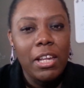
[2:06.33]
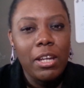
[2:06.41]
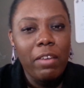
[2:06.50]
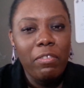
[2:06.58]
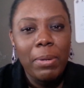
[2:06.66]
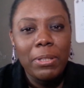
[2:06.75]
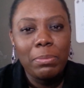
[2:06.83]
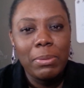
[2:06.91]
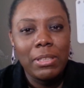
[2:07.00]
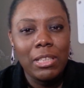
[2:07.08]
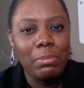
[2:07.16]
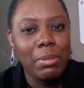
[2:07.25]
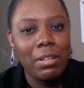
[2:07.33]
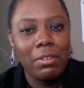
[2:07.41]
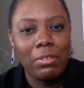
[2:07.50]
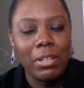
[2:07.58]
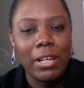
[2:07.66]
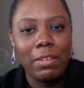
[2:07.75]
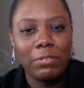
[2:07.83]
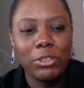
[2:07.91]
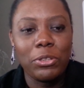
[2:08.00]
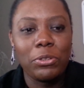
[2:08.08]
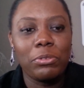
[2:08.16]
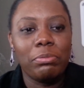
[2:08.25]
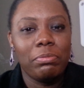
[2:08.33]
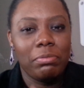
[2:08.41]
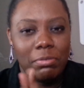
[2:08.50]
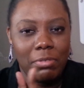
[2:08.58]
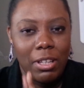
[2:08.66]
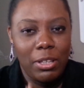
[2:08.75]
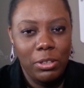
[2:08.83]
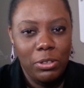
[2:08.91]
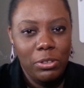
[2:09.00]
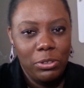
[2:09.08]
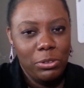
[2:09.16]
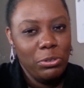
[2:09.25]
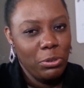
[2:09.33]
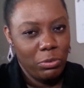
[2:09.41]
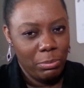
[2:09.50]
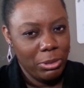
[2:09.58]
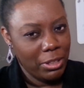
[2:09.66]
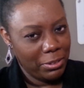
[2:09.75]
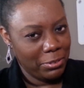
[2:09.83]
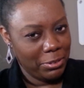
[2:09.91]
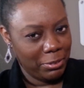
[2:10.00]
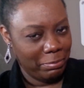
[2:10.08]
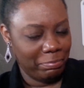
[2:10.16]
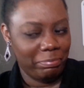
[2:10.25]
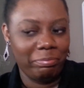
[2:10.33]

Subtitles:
Never picked up a seed bead in their life, so you know who I'm talking to.